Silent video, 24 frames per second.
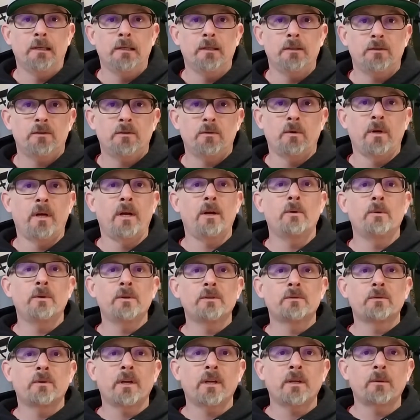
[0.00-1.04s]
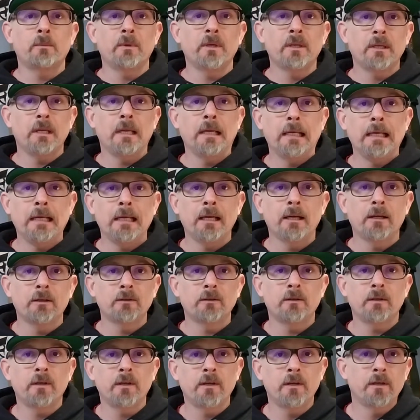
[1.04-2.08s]
So I always recommend getting out
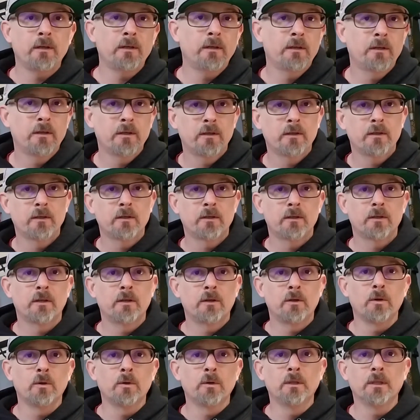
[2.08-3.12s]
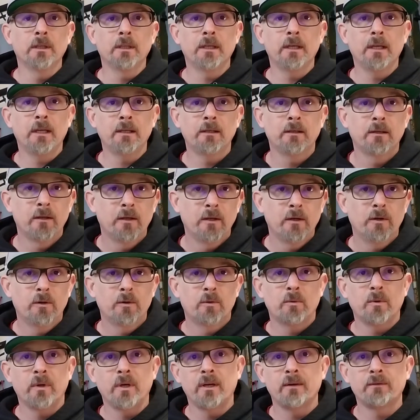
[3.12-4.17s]
there, Googling it,
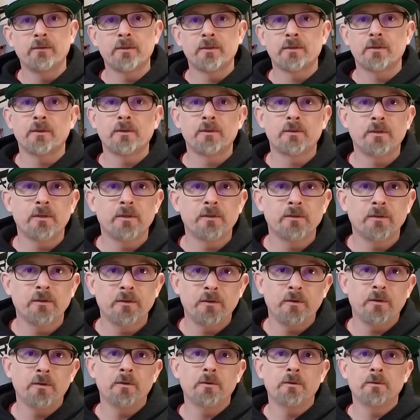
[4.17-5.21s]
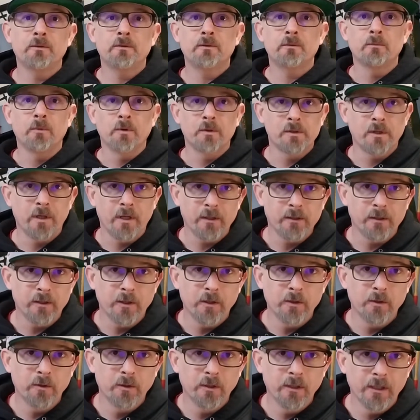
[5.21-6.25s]
whatever search engine you use, most likely
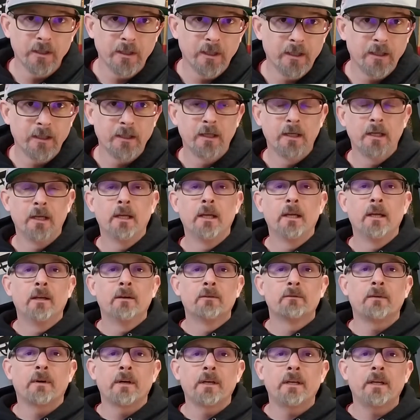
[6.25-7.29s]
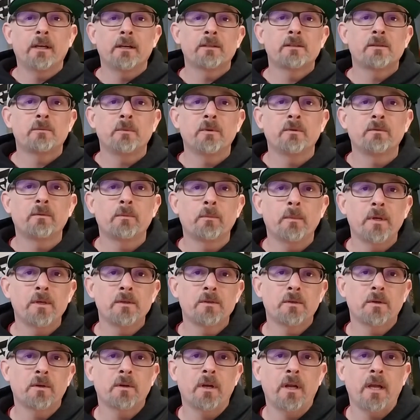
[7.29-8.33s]
Googling it. Find out some
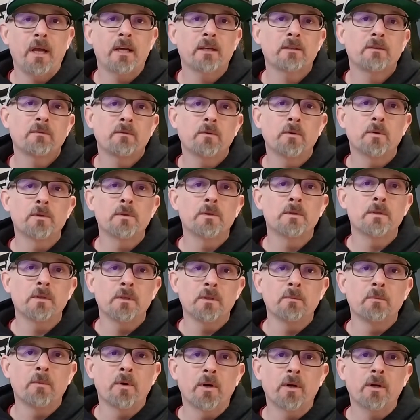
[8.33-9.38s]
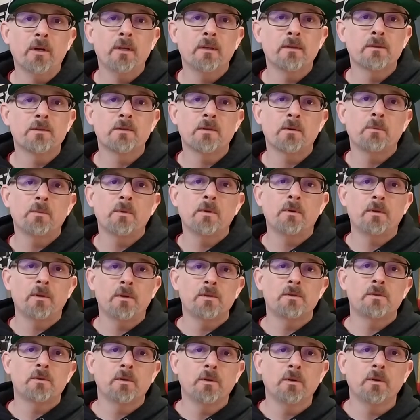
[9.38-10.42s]
information on gas forges in the market and some of the
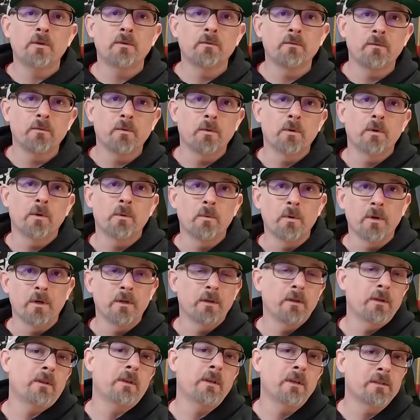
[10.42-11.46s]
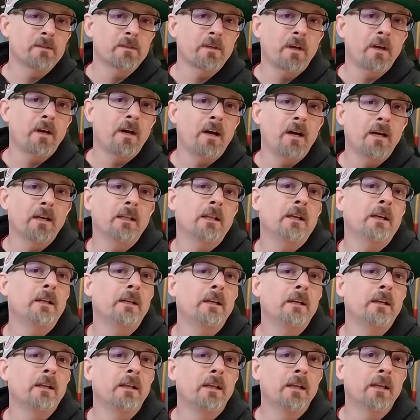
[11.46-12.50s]
things you're looking for. One of the things I
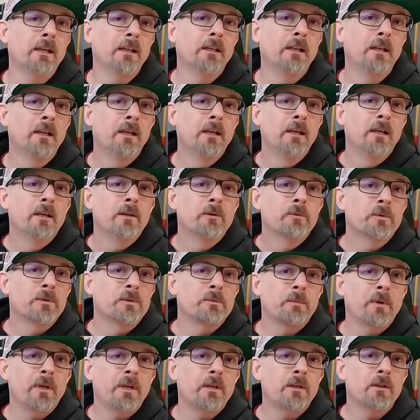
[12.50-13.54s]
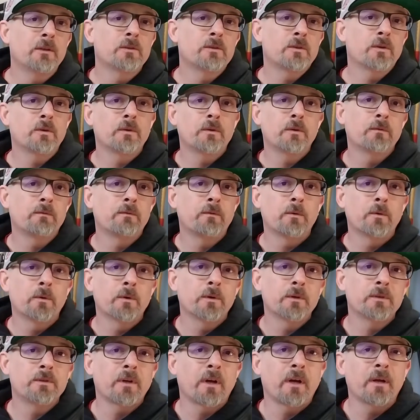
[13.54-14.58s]
highlighted again was making sure the
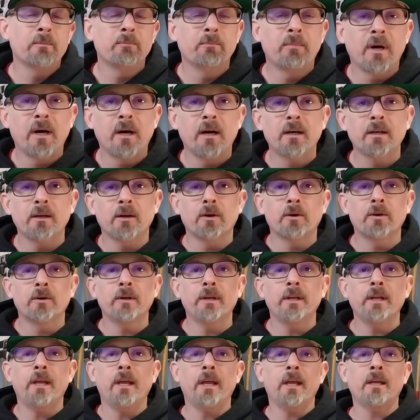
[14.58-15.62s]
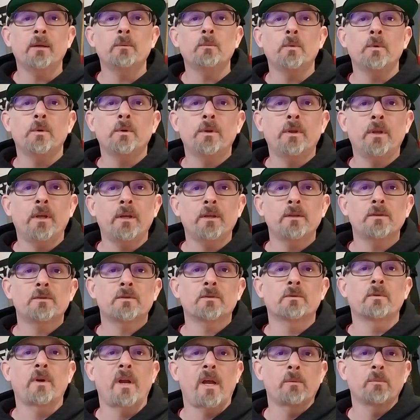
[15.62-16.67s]
forge I bought already came with a
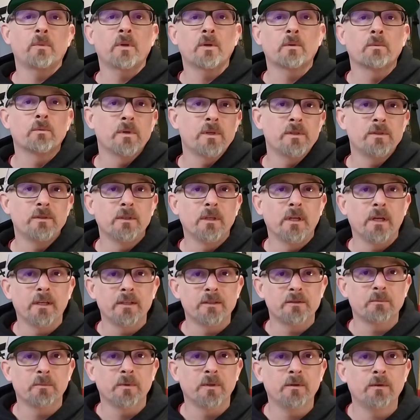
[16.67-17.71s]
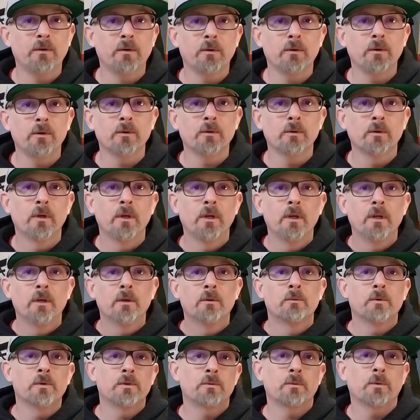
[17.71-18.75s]
ceramic rigidized material,
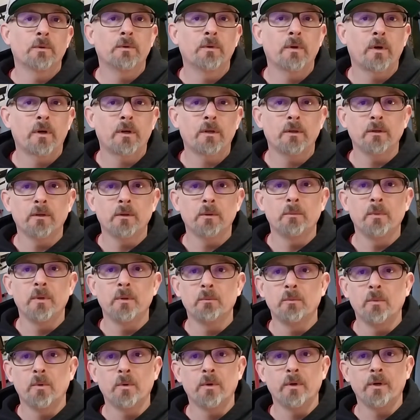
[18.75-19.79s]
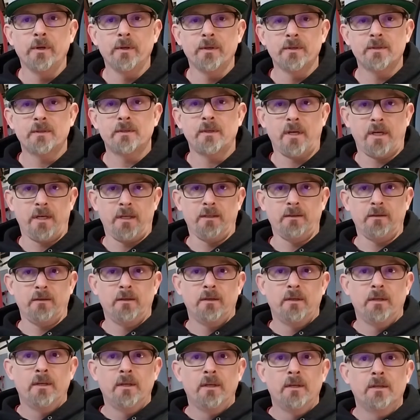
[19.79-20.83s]
which we'll talk a little bit more in a second.
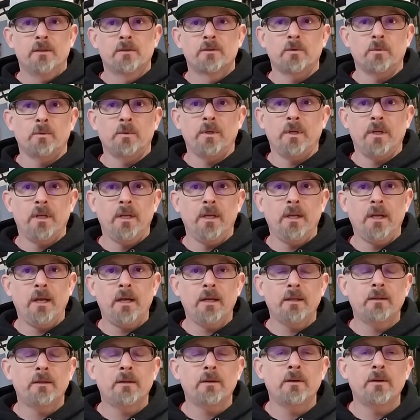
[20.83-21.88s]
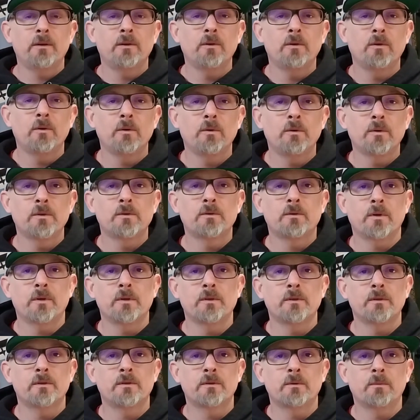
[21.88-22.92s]
So when you get out there and you're doing
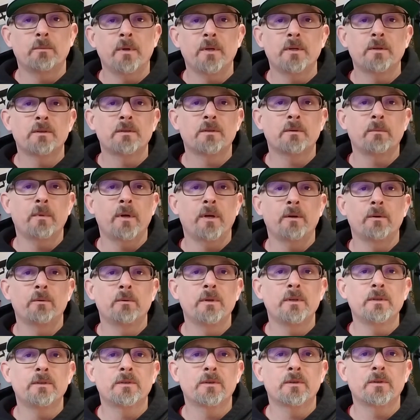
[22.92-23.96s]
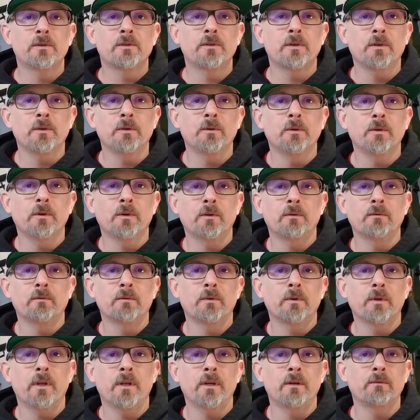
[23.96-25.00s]
tremendous amount of research and you're looking
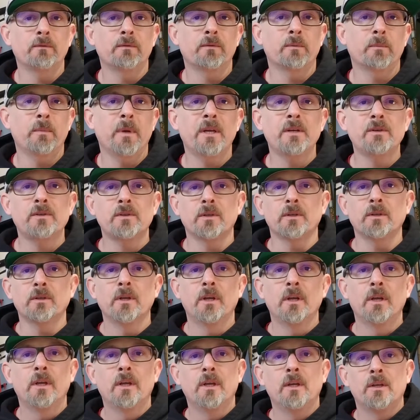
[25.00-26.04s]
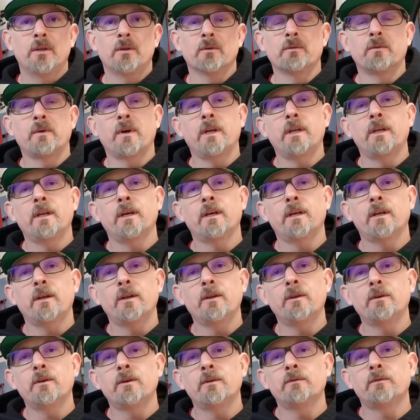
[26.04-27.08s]
for that information, you'll find out
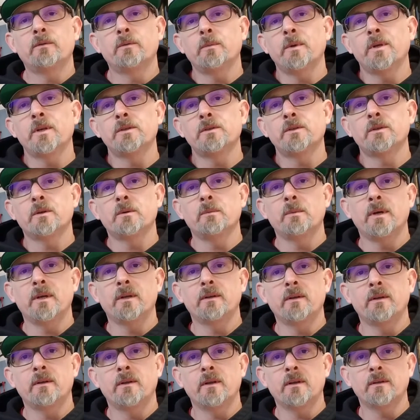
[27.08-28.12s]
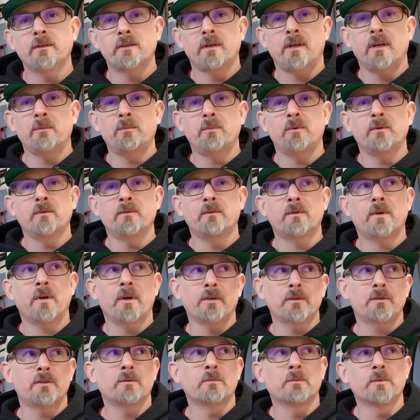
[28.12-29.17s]
other information about the type of
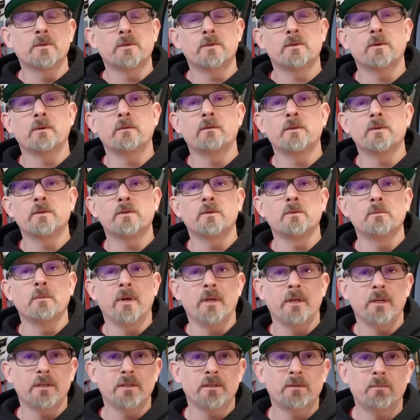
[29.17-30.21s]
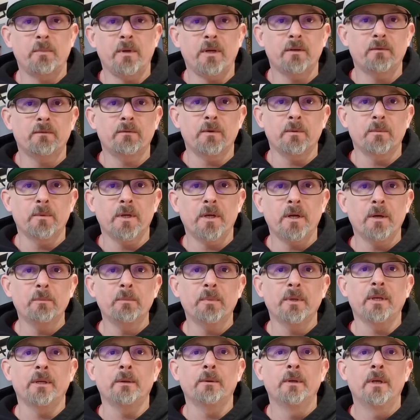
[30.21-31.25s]
customer service you might expect from a
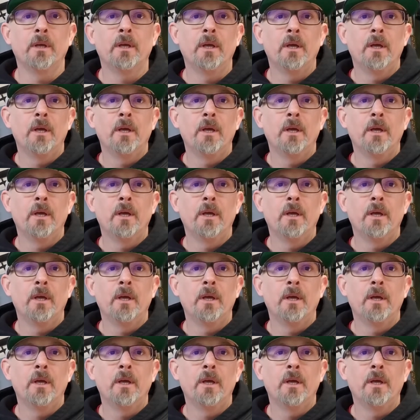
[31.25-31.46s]
company.